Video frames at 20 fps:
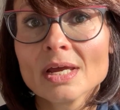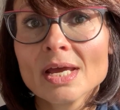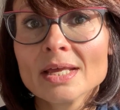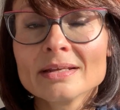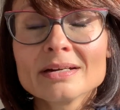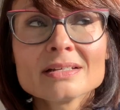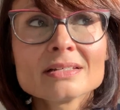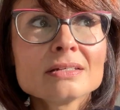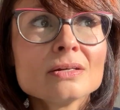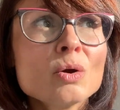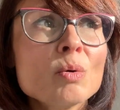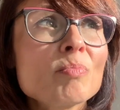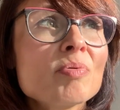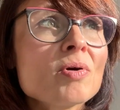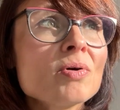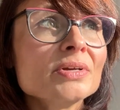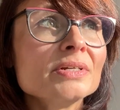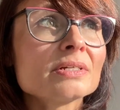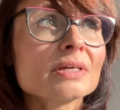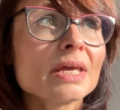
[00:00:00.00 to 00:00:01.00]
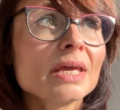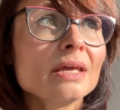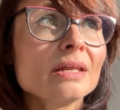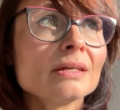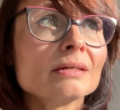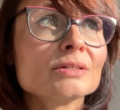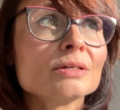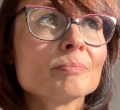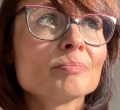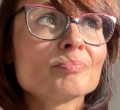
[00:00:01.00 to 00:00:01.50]
There is no point
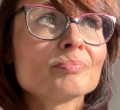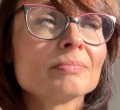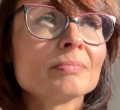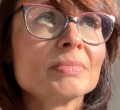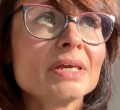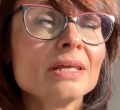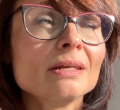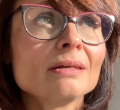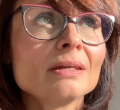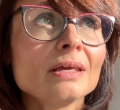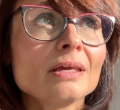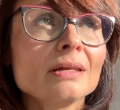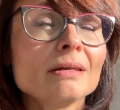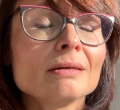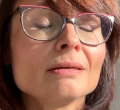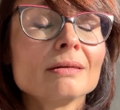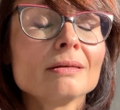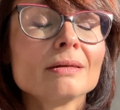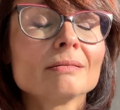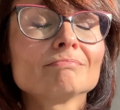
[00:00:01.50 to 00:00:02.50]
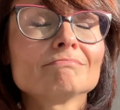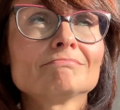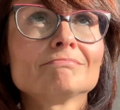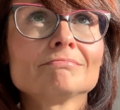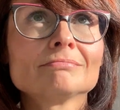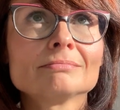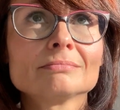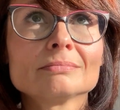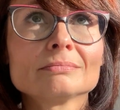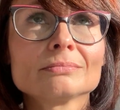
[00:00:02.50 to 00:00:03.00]
in
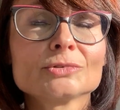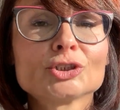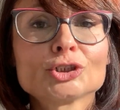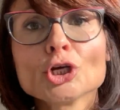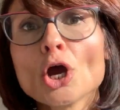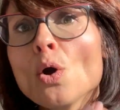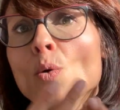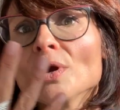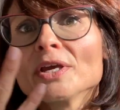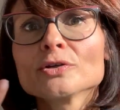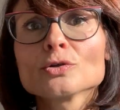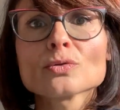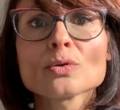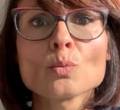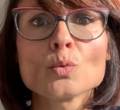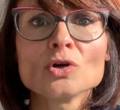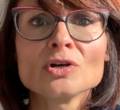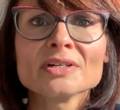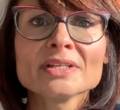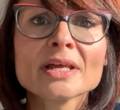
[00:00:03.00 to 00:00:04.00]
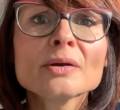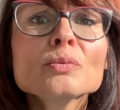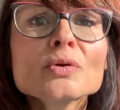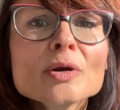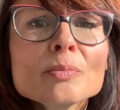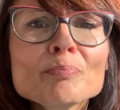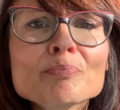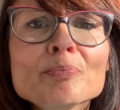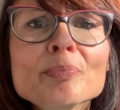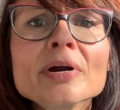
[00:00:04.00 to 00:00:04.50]
showing to the world that we're
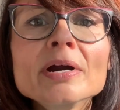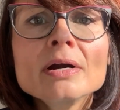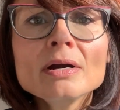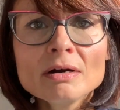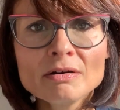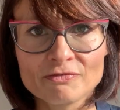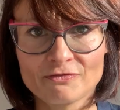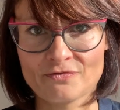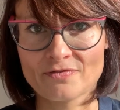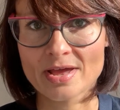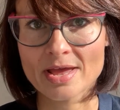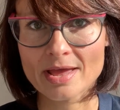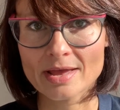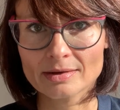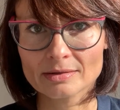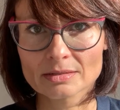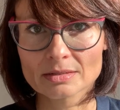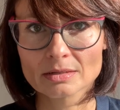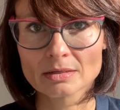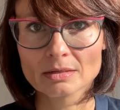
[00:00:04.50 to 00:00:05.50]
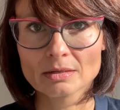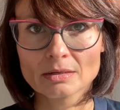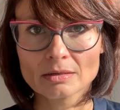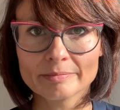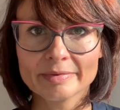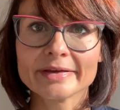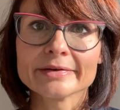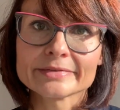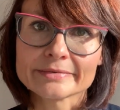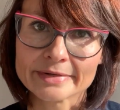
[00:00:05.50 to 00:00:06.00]
perfect,
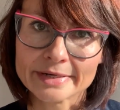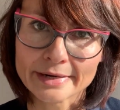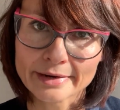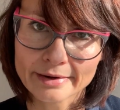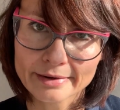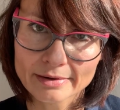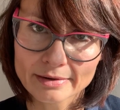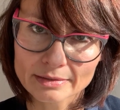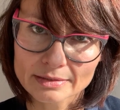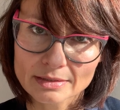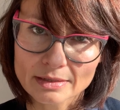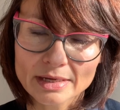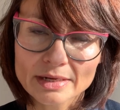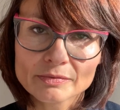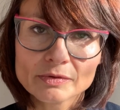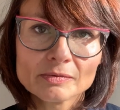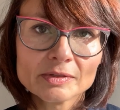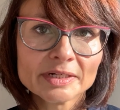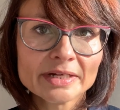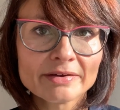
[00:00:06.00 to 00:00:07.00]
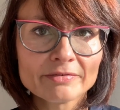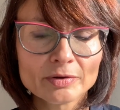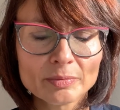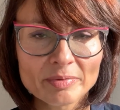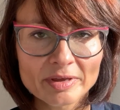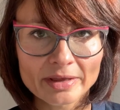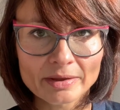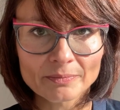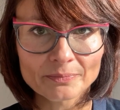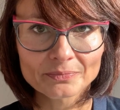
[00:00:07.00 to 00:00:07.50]
because we are not and we will never
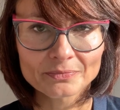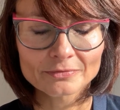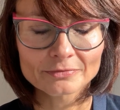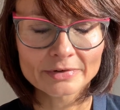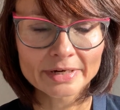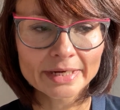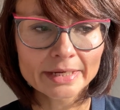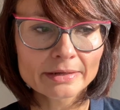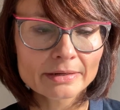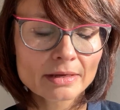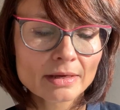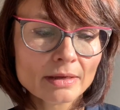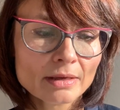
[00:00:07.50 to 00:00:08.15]
be, right?